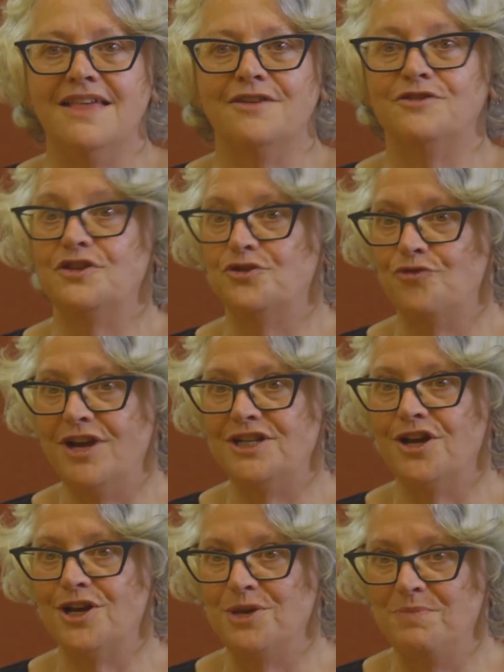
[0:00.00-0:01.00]
There's this great
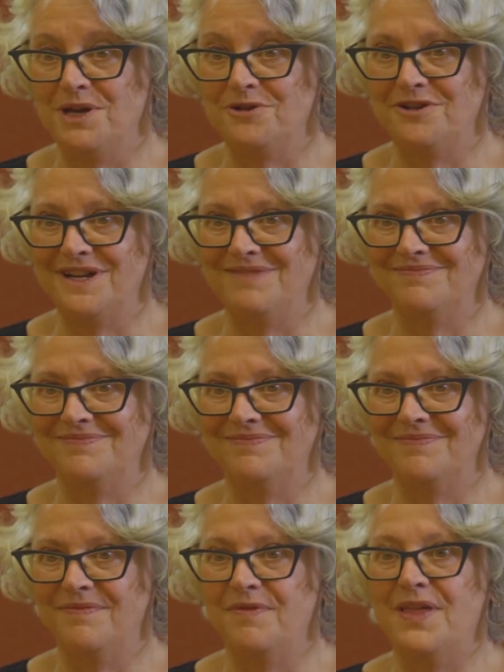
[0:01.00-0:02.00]
documentary
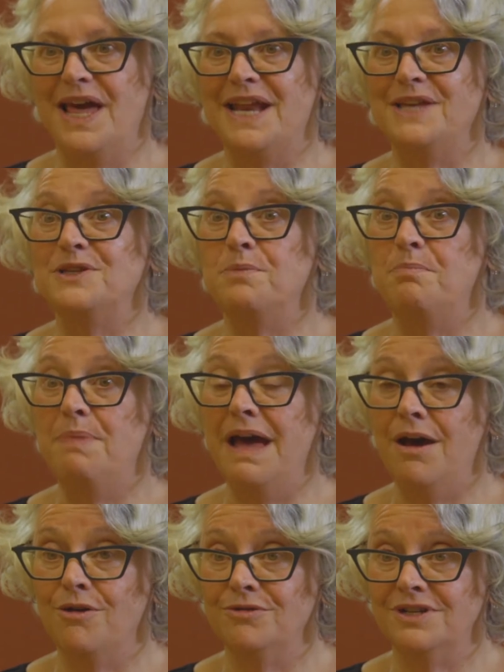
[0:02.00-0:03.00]
that is
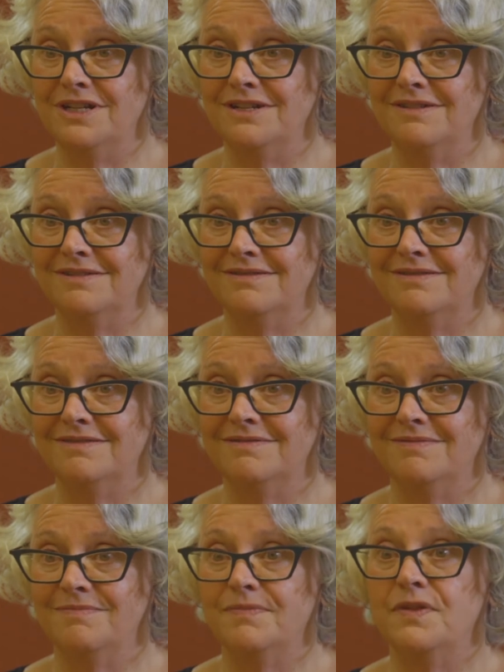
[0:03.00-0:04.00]
about
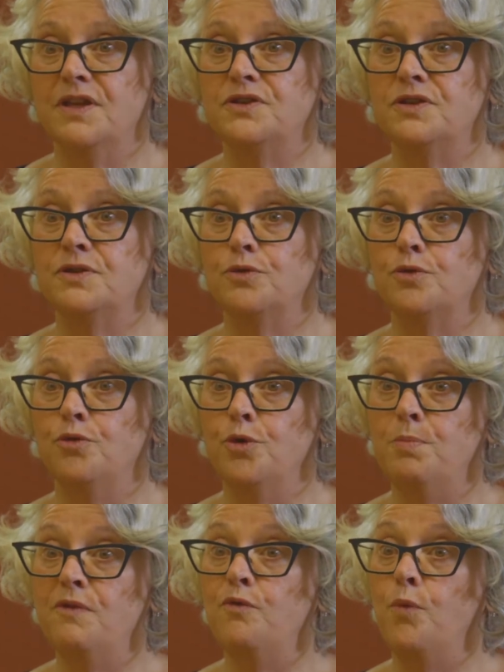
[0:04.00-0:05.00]
this
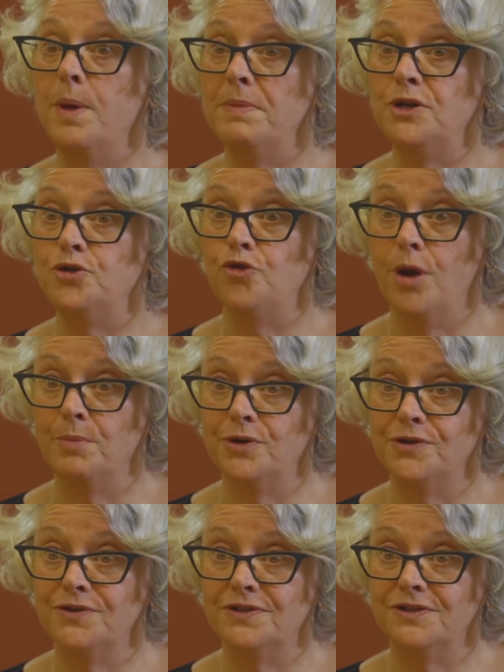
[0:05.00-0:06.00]
group of women
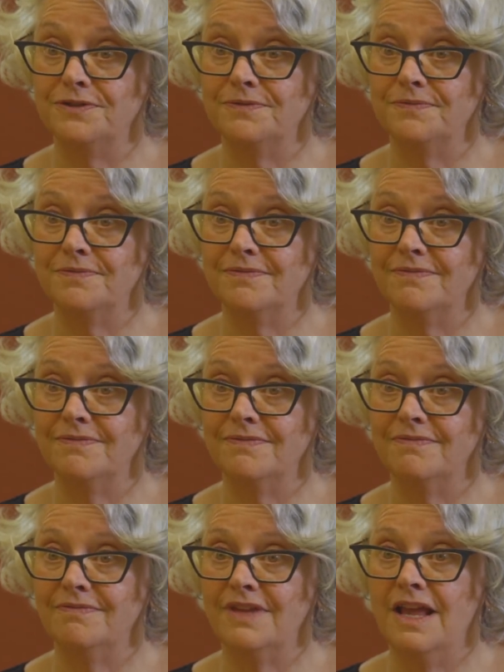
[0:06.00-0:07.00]
drummers.
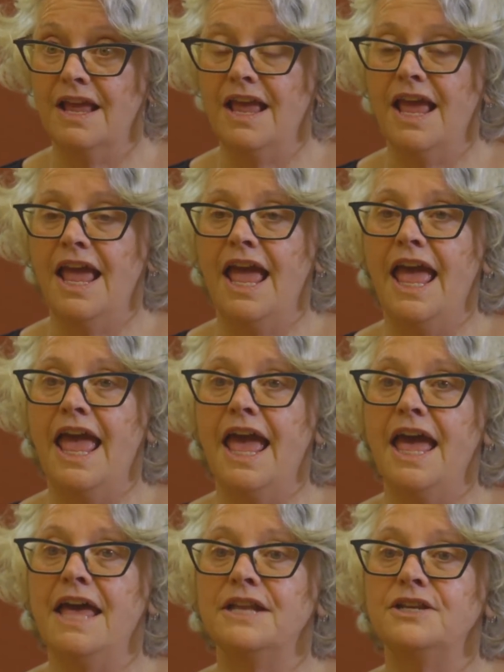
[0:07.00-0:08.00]

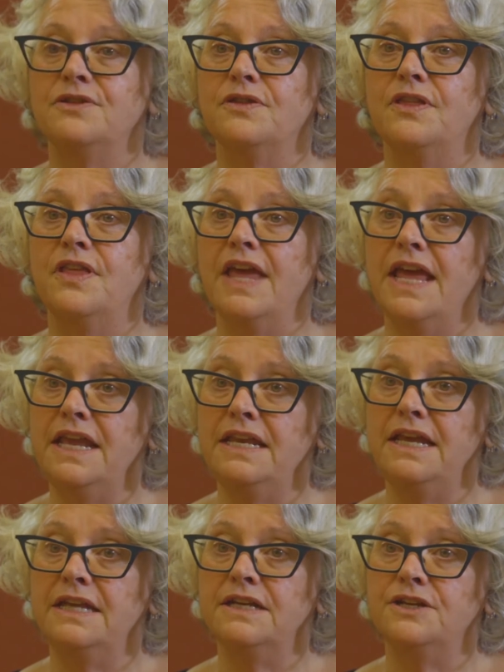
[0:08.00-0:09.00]
And they
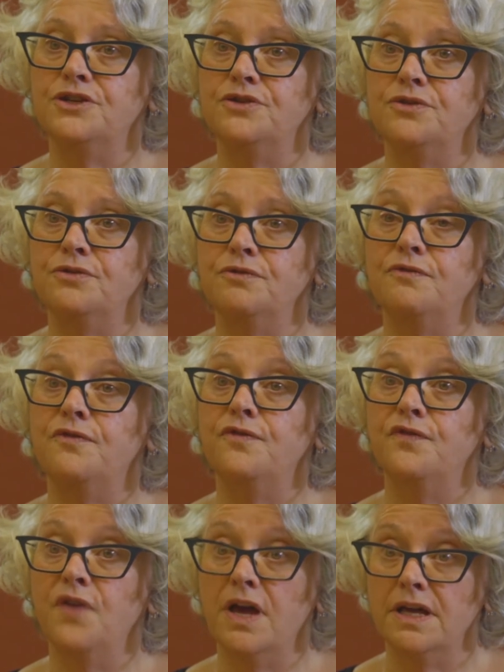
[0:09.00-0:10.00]
needed to
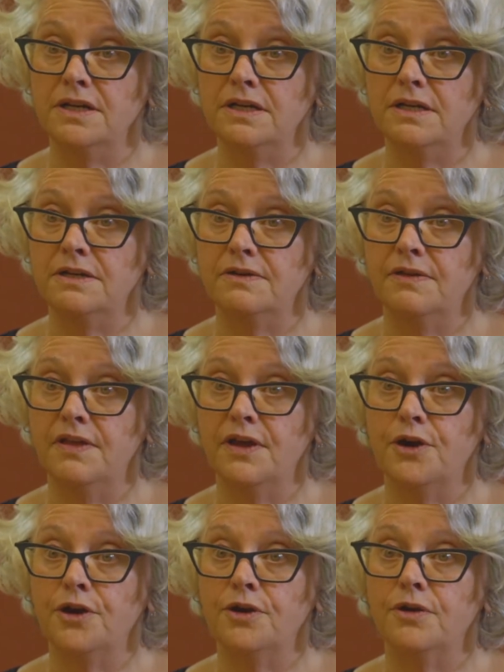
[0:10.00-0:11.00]
fund
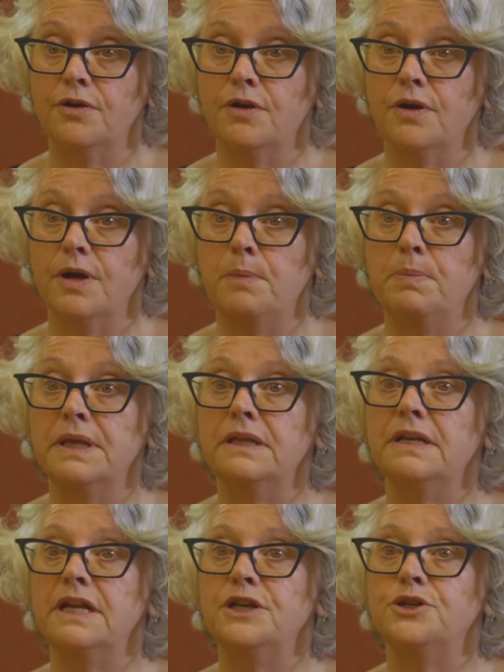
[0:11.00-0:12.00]
their
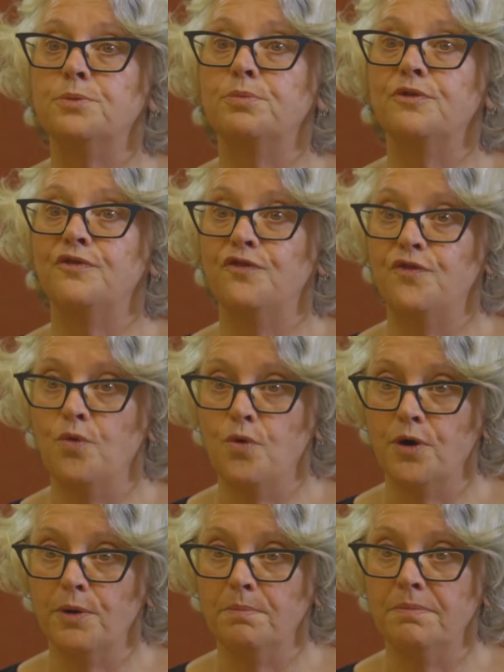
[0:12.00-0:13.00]
ability to
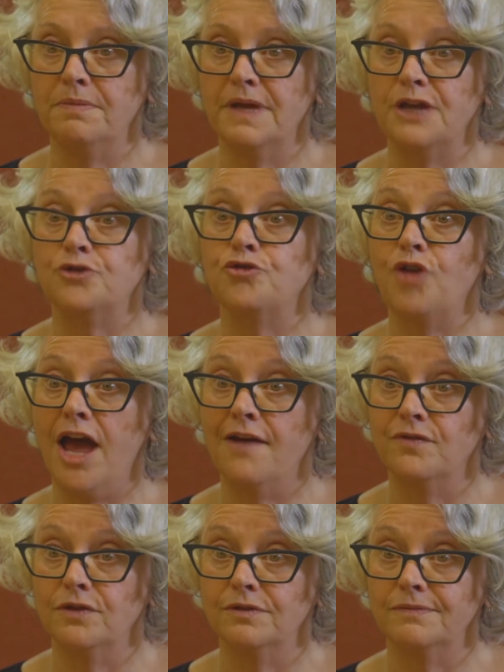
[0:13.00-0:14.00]
perform and
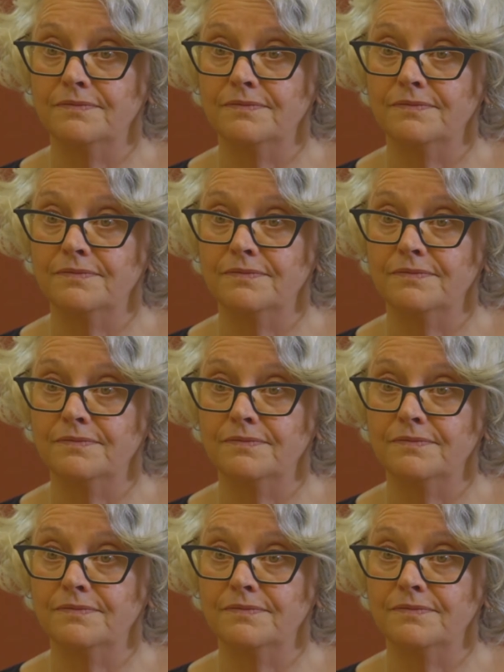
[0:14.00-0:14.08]
travel.